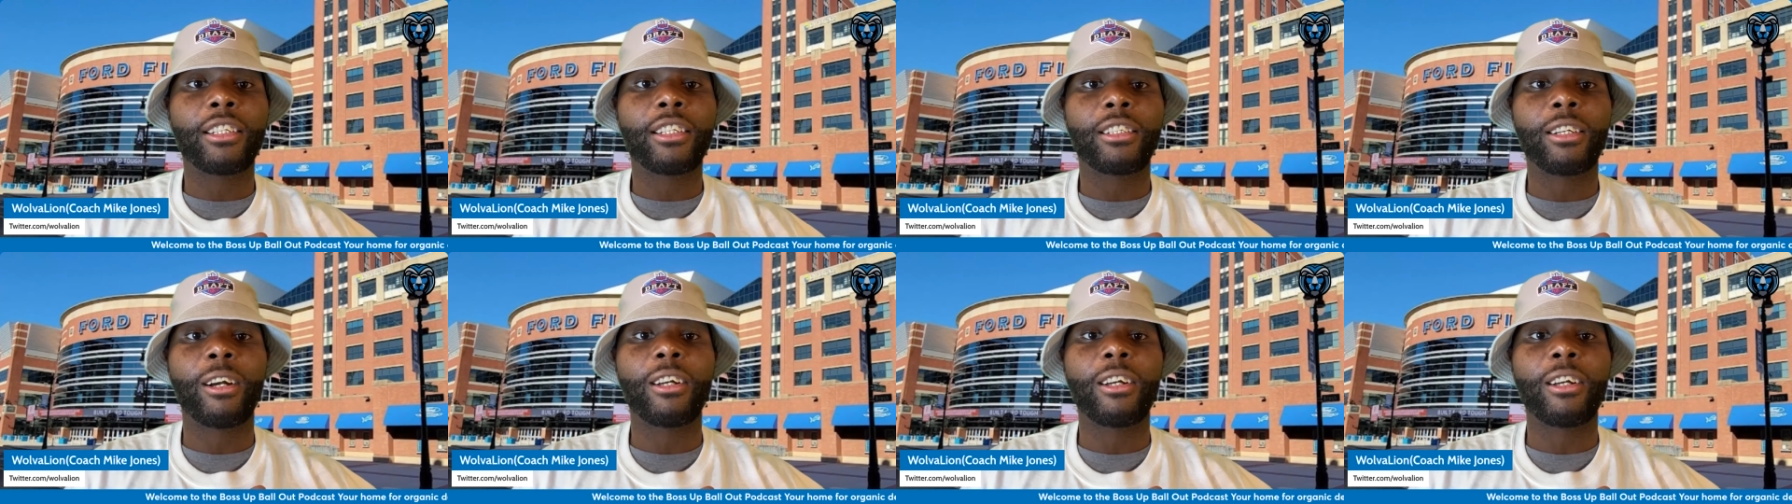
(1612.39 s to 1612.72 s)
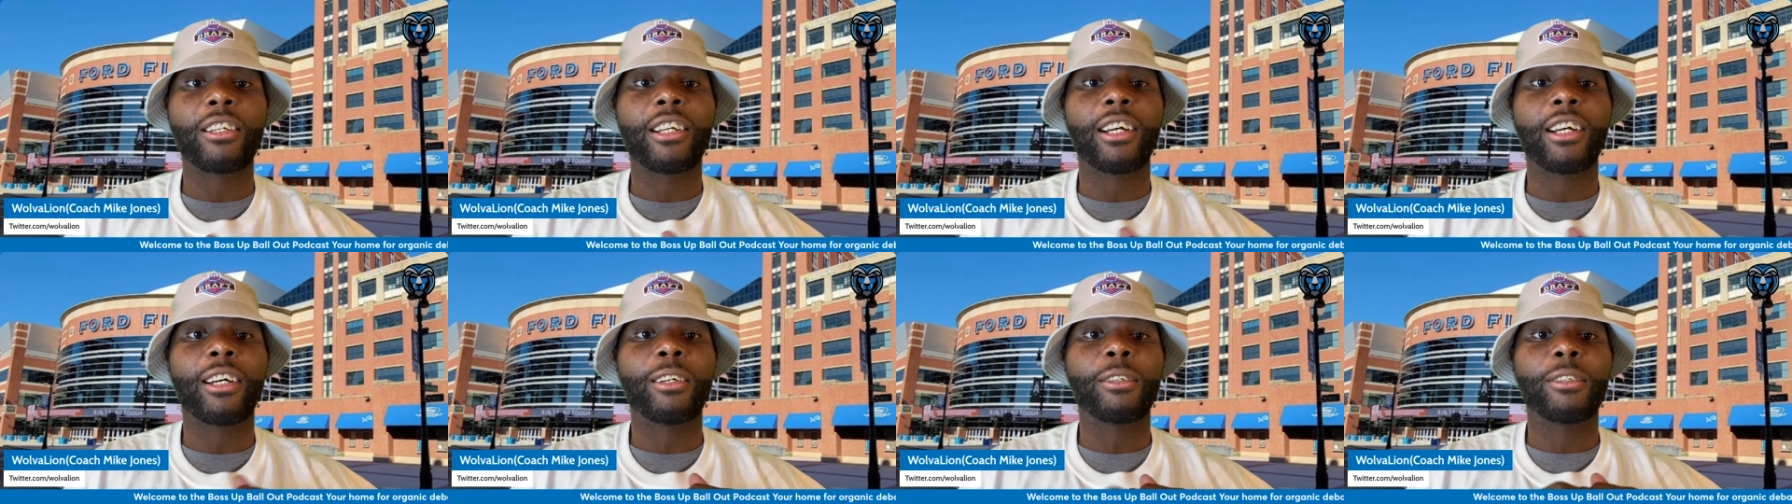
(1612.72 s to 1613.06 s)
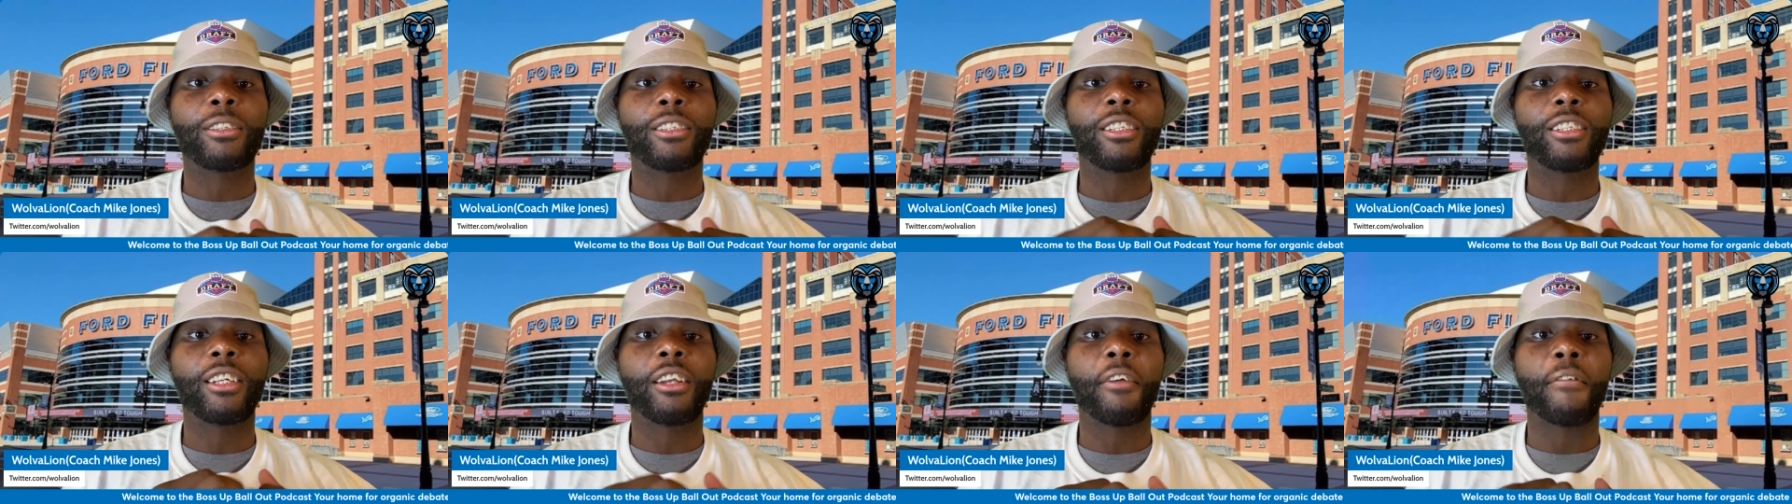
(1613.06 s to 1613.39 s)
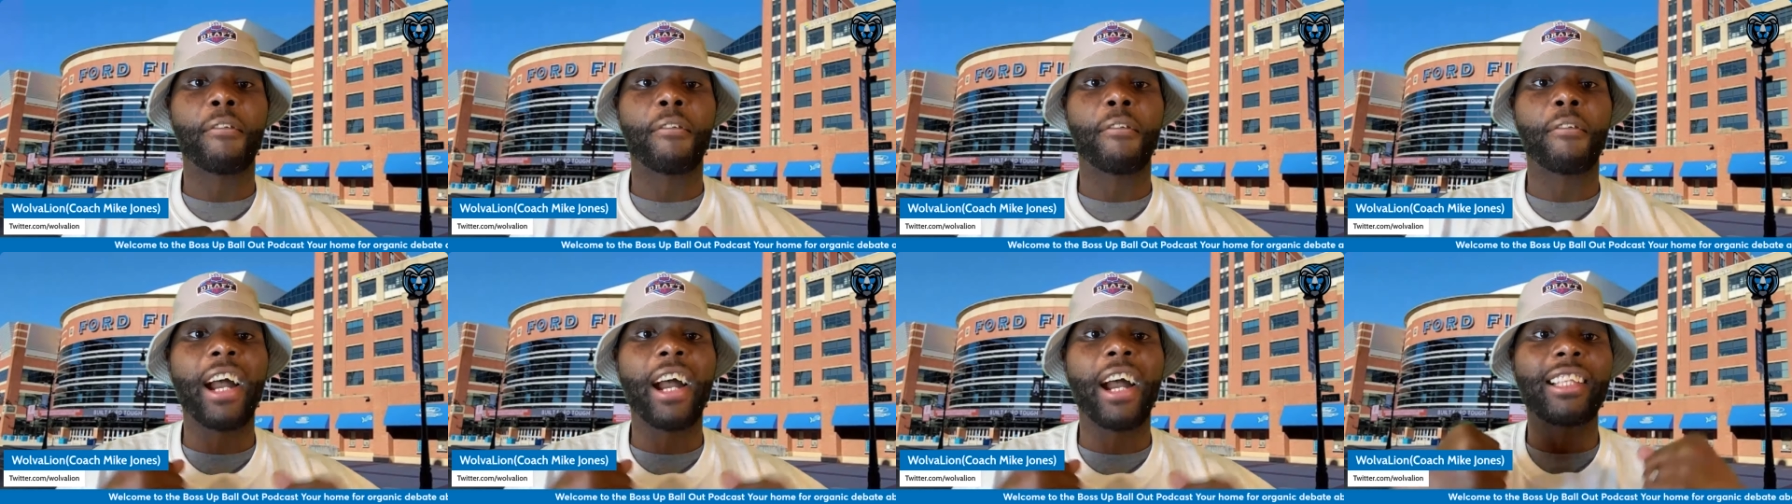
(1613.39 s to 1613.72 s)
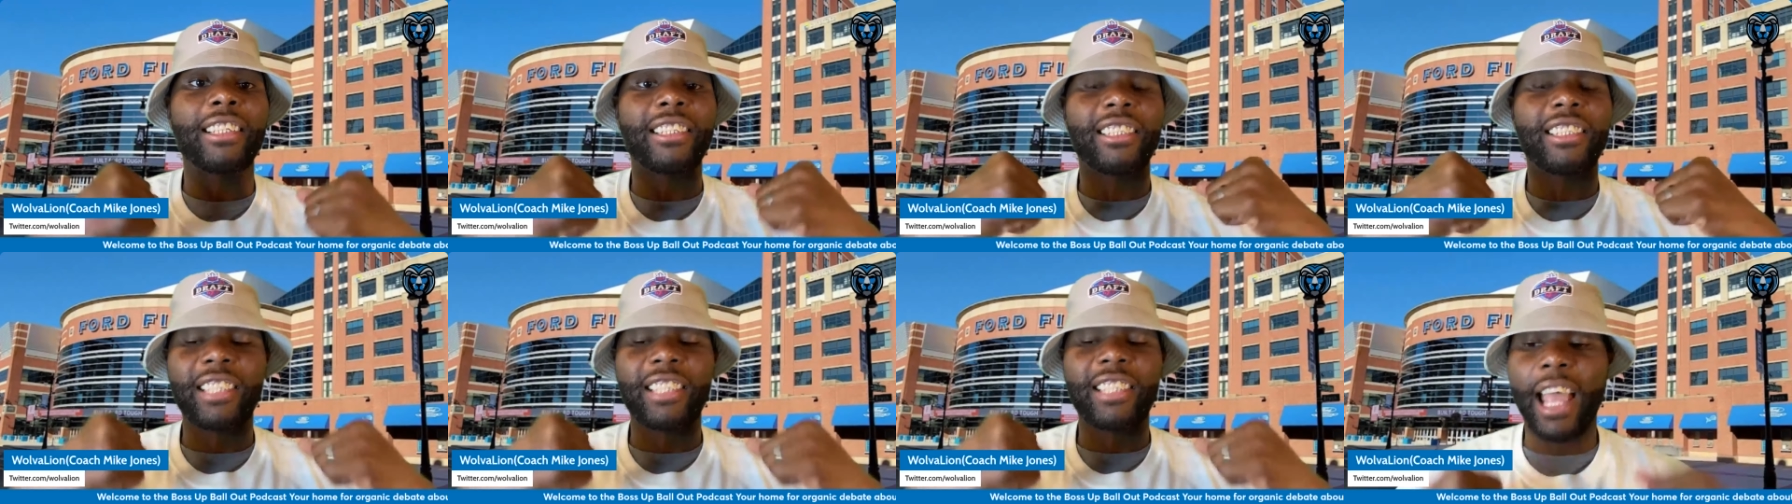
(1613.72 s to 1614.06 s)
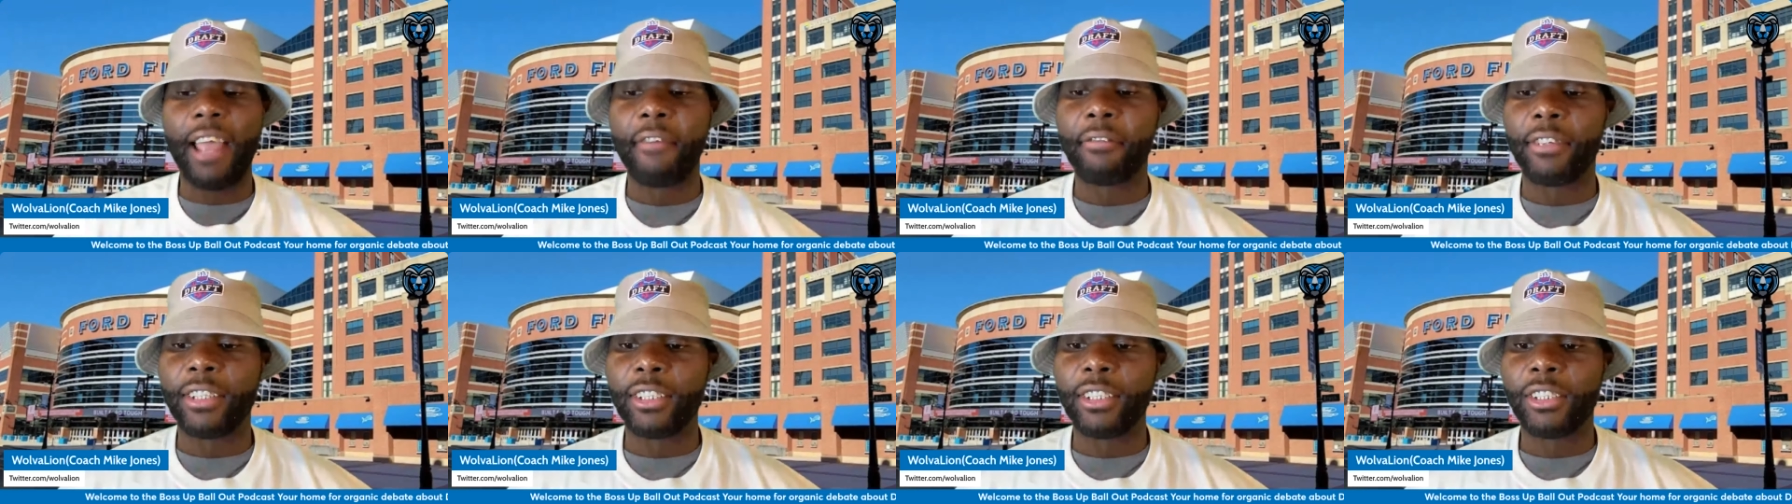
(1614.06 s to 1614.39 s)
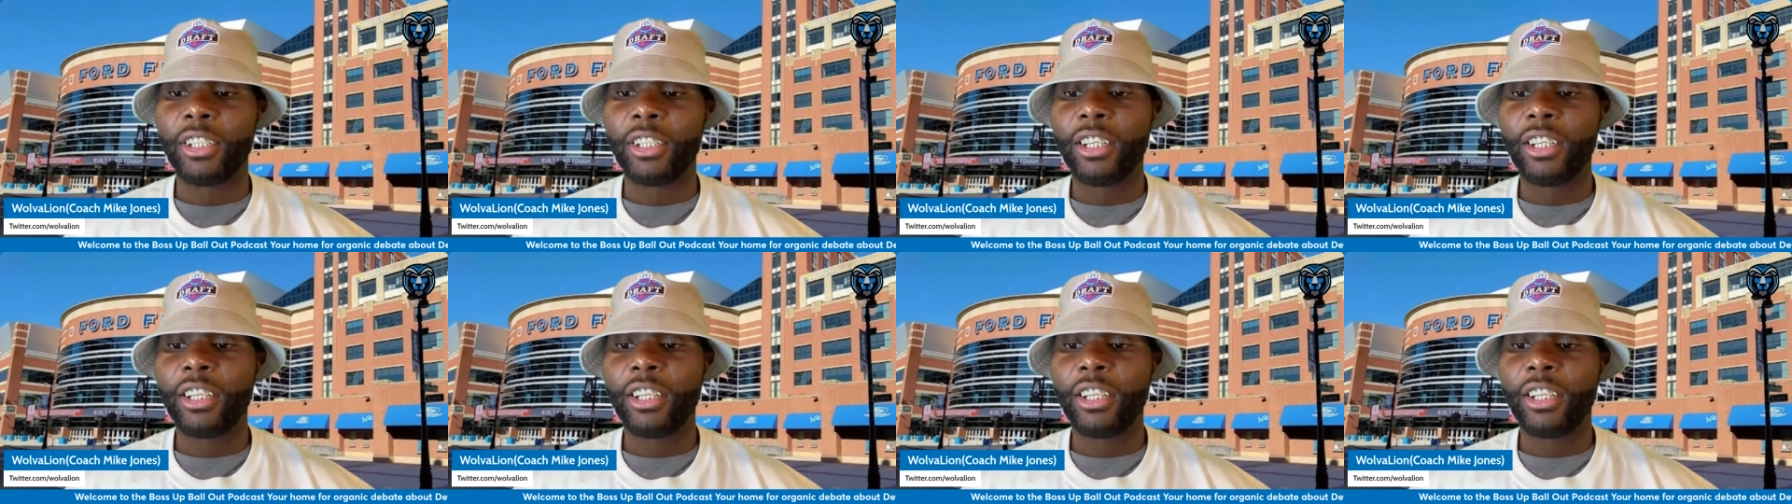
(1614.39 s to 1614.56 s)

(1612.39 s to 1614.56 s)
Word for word: turned down into the violent savage.